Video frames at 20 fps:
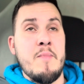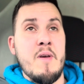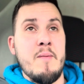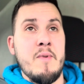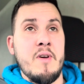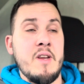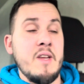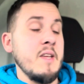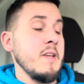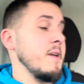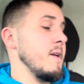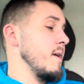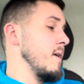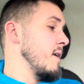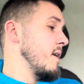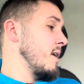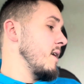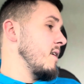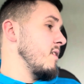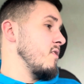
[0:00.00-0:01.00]
of money.
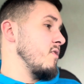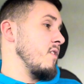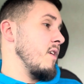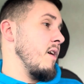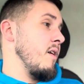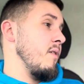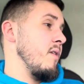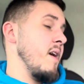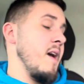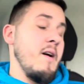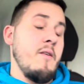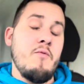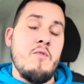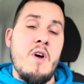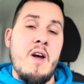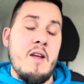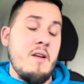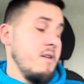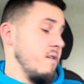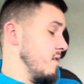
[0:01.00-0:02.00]
So yeah,
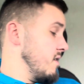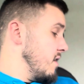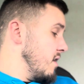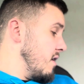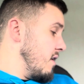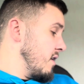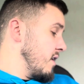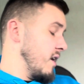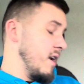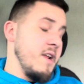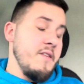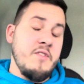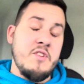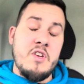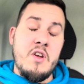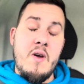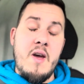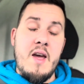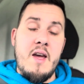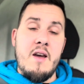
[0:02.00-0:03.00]
right, I'm going to leave you
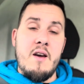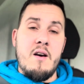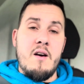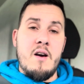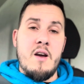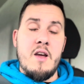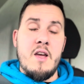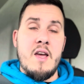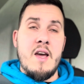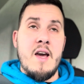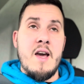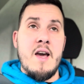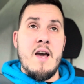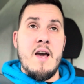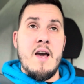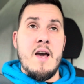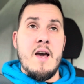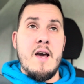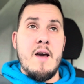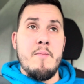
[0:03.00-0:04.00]
to it. I
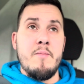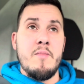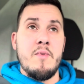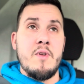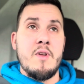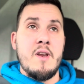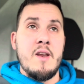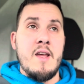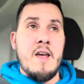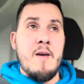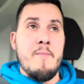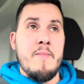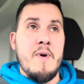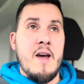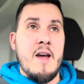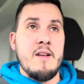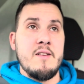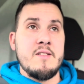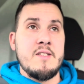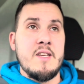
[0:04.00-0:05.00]
am going to head
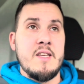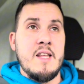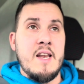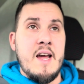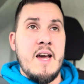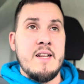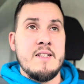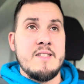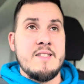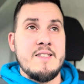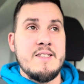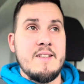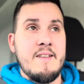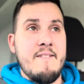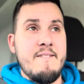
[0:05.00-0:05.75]
back, see the lads,